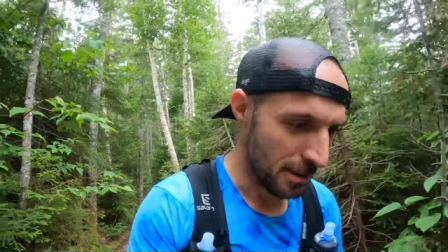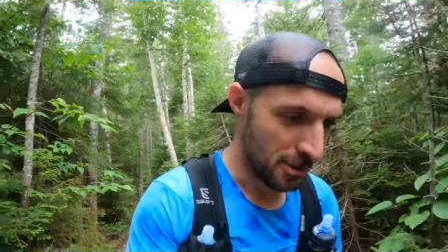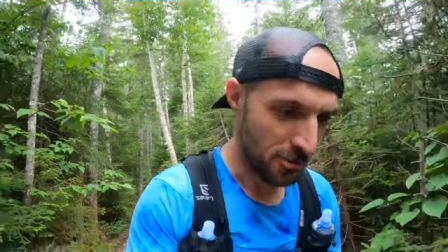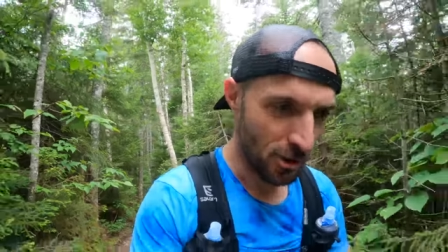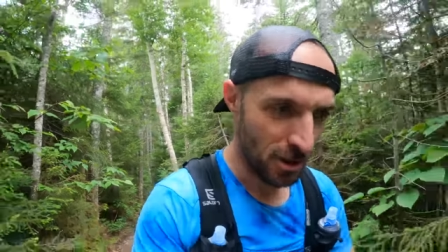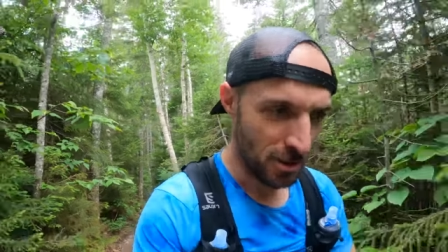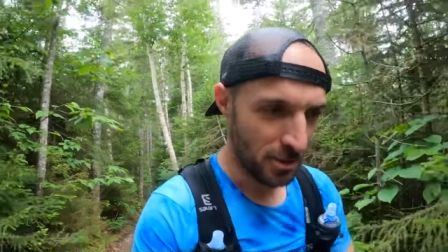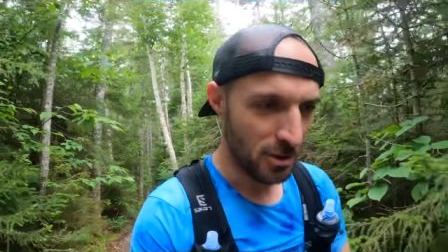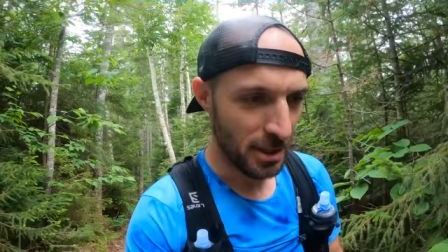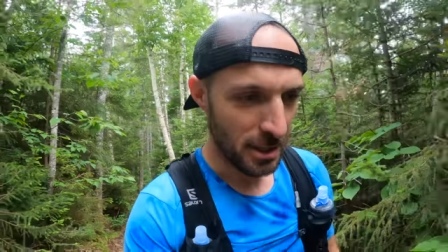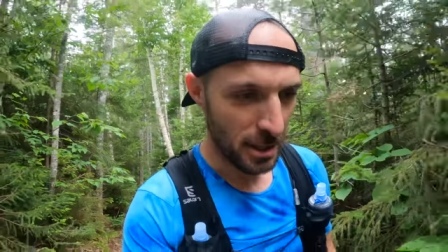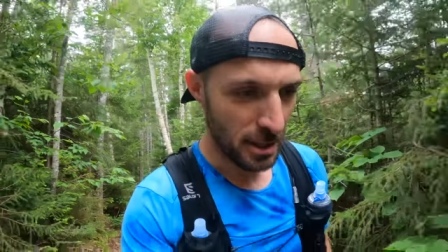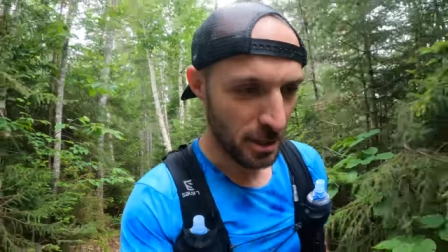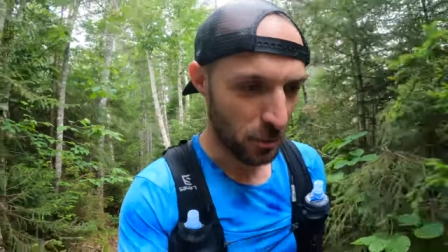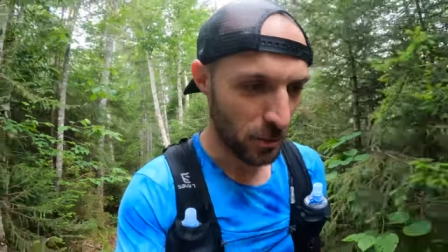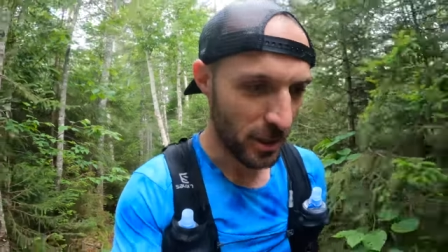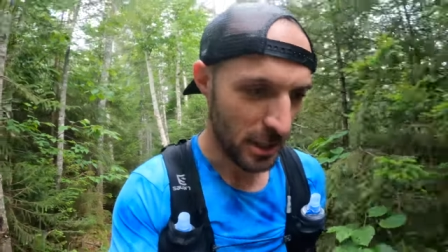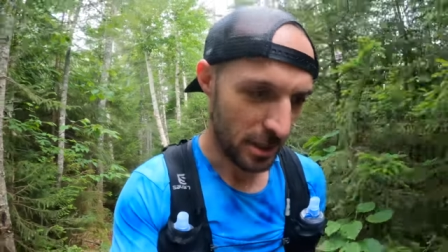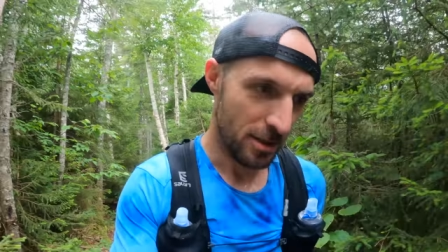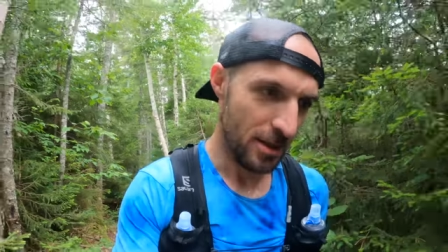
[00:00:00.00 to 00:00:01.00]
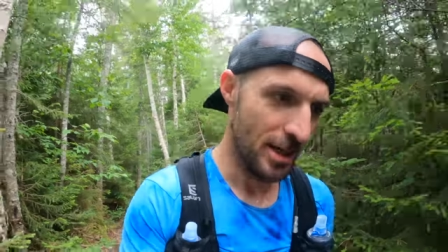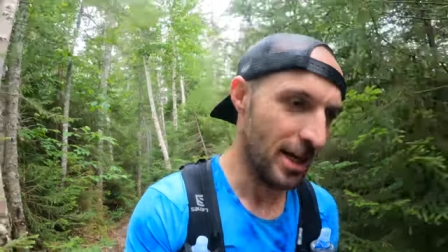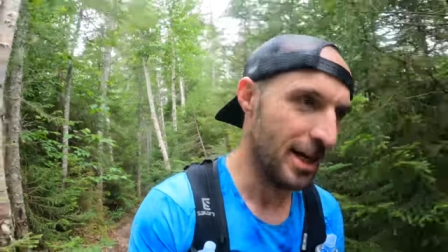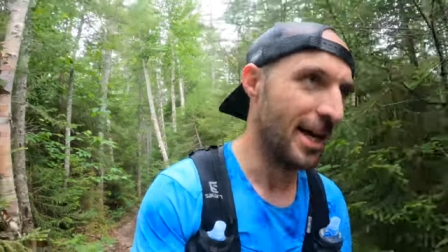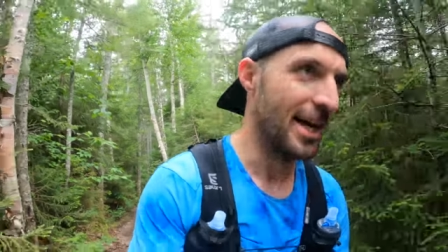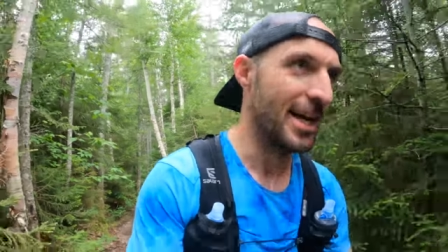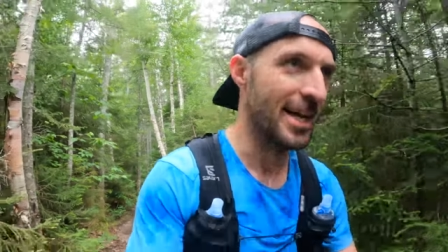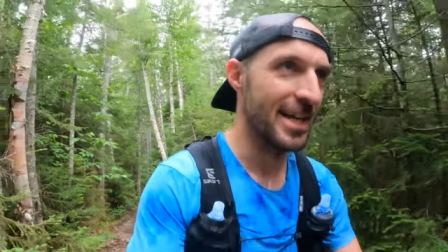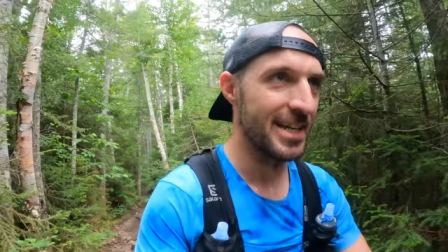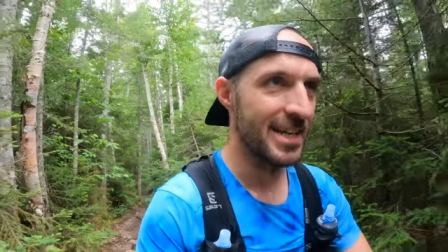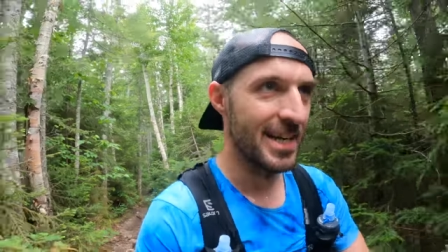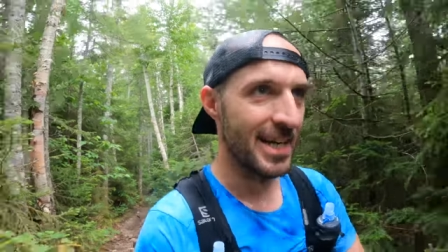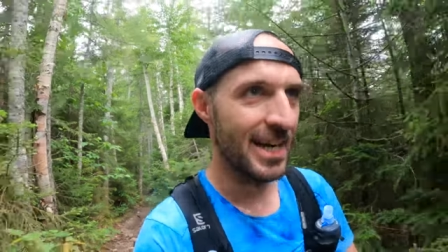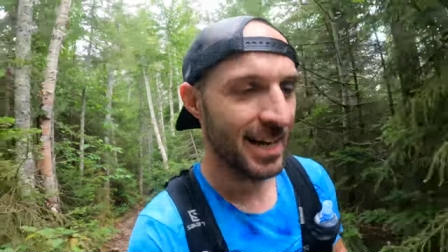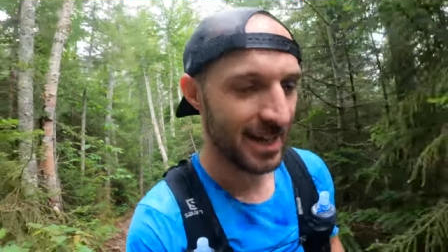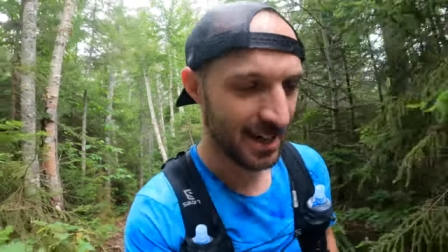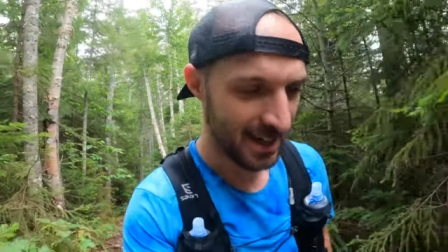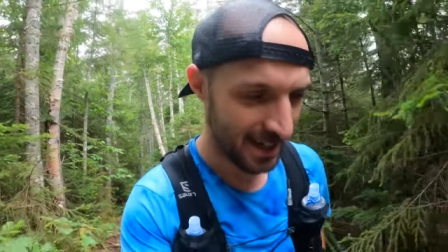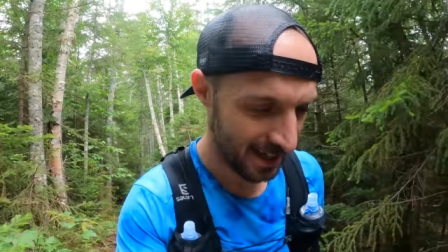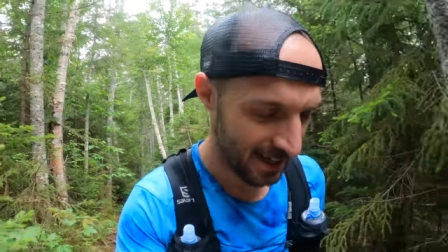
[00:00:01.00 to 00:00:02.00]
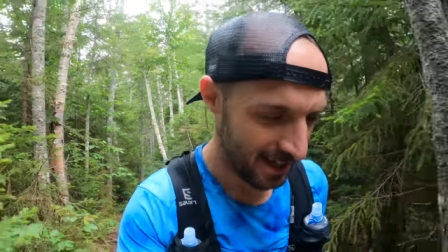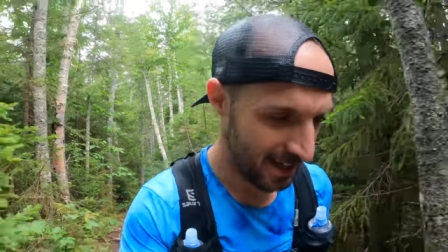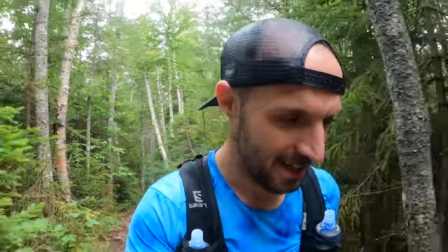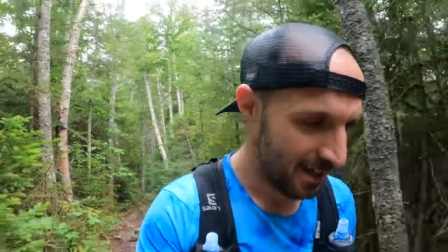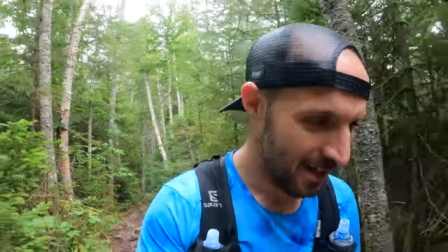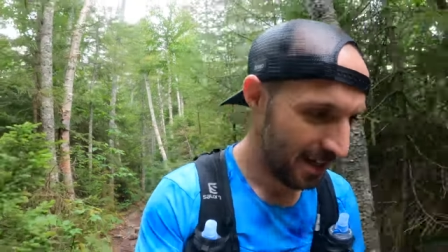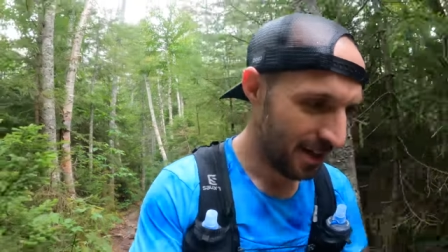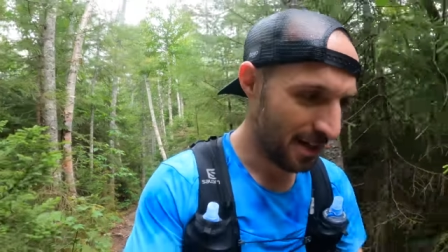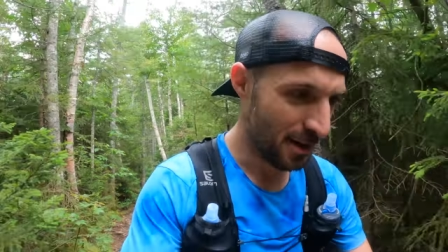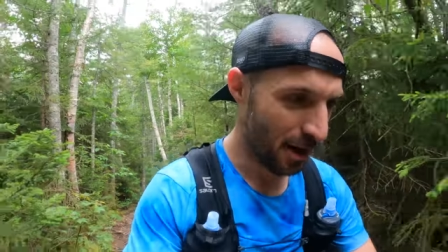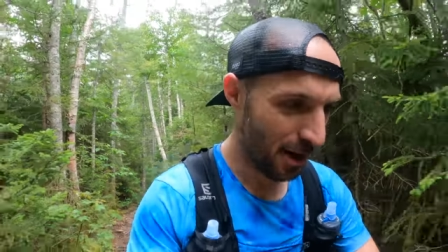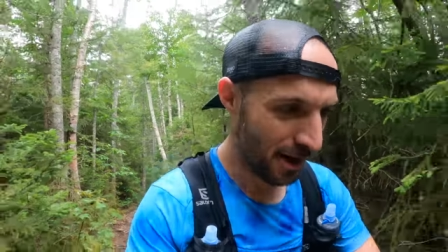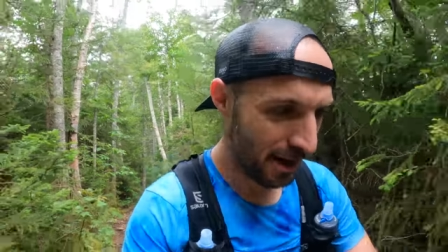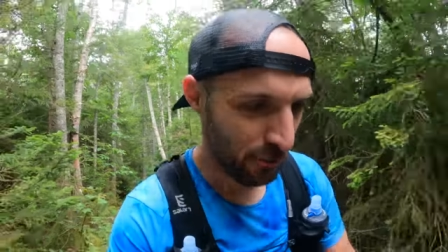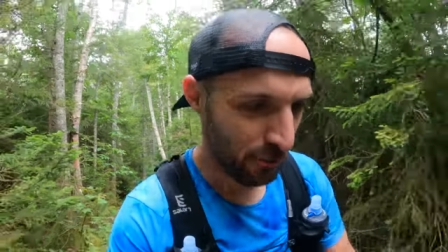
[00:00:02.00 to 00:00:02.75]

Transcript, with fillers: The struggle is real and uh, not